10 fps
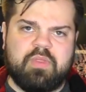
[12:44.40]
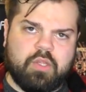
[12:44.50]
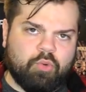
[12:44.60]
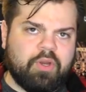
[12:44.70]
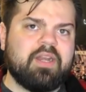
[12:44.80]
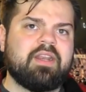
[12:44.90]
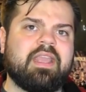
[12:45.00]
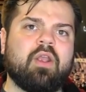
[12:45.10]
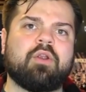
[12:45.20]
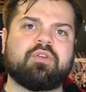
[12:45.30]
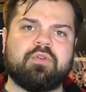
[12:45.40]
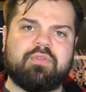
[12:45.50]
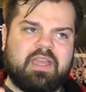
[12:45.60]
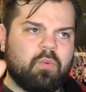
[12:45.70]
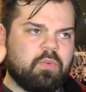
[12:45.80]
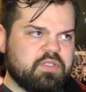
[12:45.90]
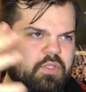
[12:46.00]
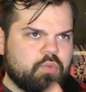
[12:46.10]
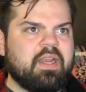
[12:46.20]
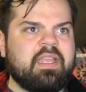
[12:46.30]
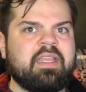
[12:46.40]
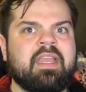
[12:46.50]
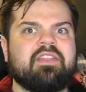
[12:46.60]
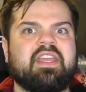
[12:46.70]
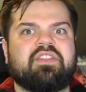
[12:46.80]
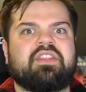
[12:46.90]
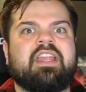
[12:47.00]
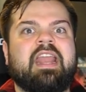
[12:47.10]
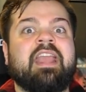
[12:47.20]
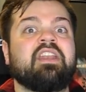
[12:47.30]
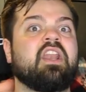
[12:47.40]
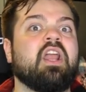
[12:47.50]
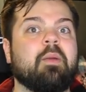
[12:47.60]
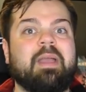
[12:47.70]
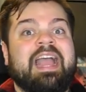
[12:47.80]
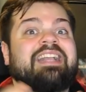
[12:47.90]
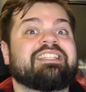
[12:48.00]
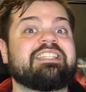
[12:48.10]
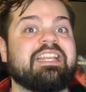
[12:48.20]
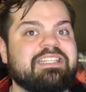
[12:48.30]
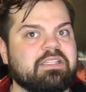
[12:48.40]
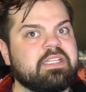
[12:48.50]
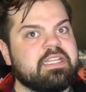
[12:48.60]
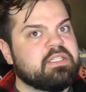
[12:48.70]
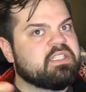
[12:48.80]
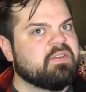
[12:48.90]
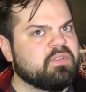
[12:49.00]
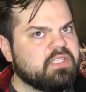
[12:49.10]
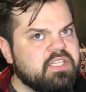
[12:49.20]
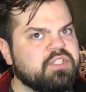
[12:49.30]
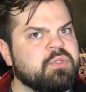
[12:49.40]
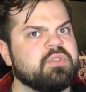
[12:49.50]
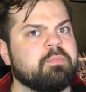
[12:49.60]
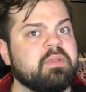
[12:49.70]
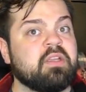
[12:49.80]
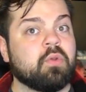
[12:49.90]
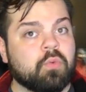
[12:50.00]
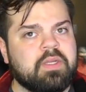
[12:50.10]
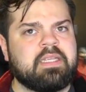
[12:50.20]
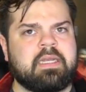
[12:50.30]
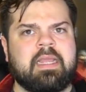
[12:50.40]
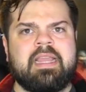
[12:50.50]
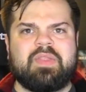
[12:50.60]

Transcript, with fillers: they created a character that was gray that then ended up accidentally in several issues being green.